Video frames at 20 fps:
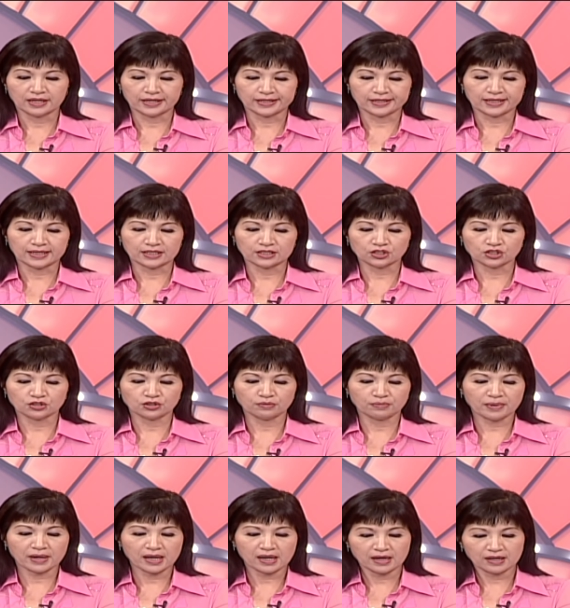uh,
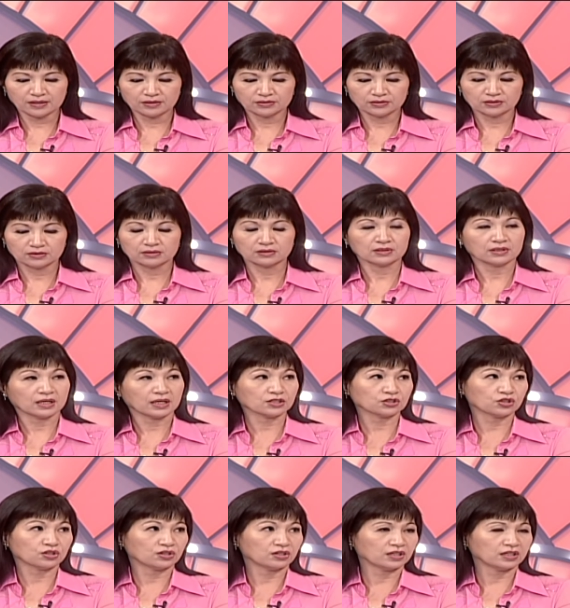jiriba,
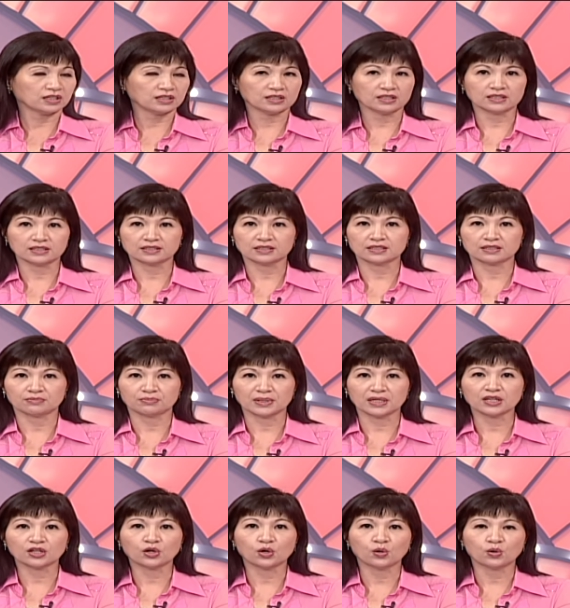Actually, it's
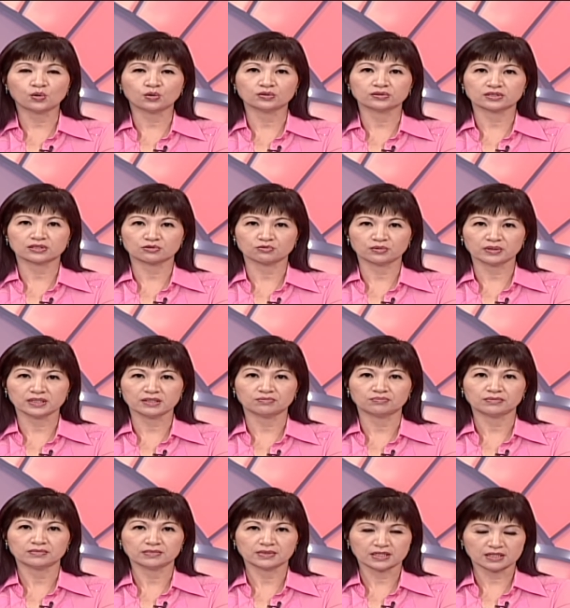been called
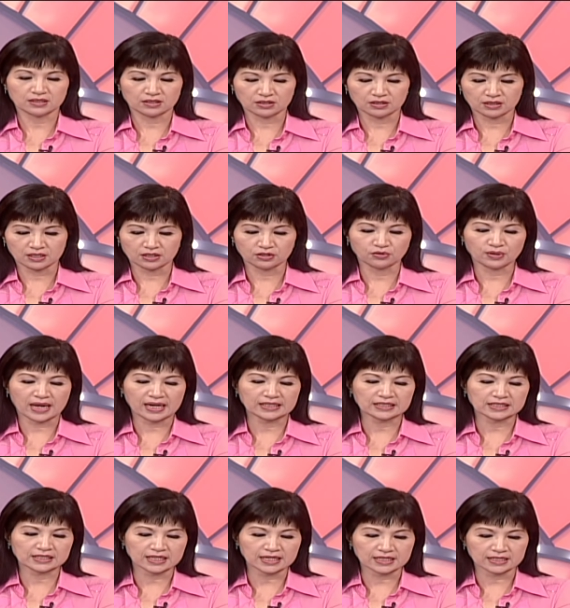swing in the
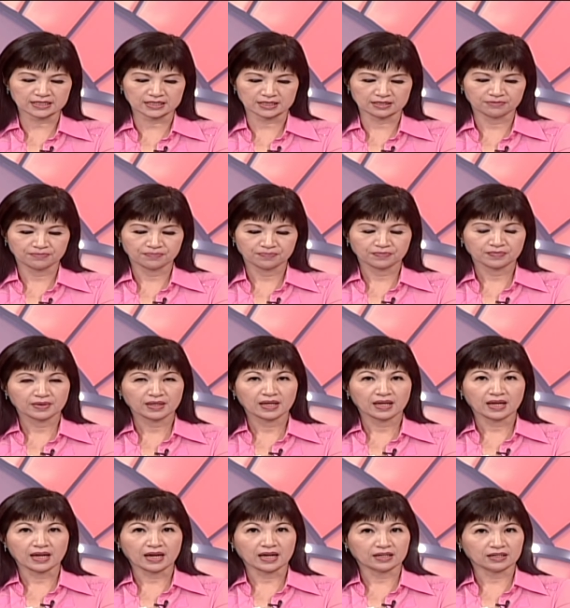United States.
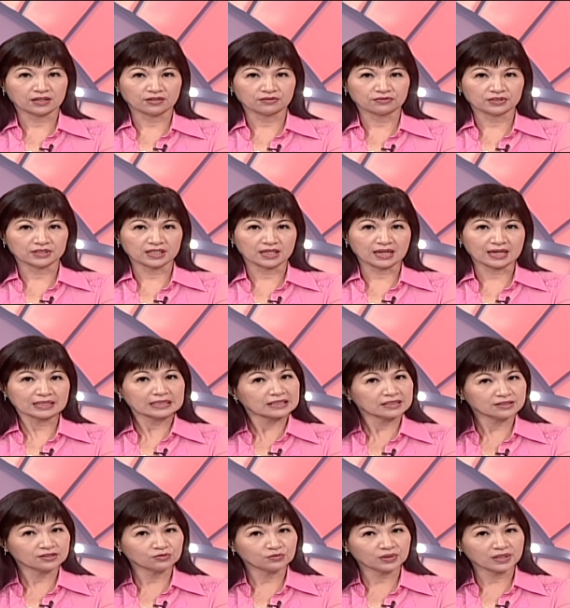And uh, for the
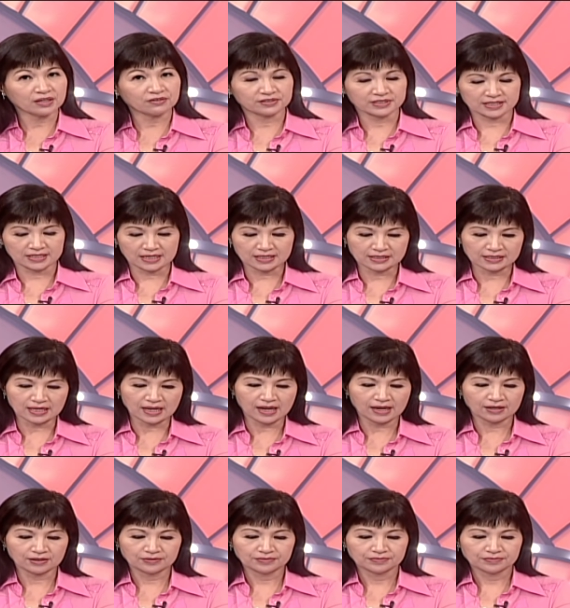Latin, we have salsa.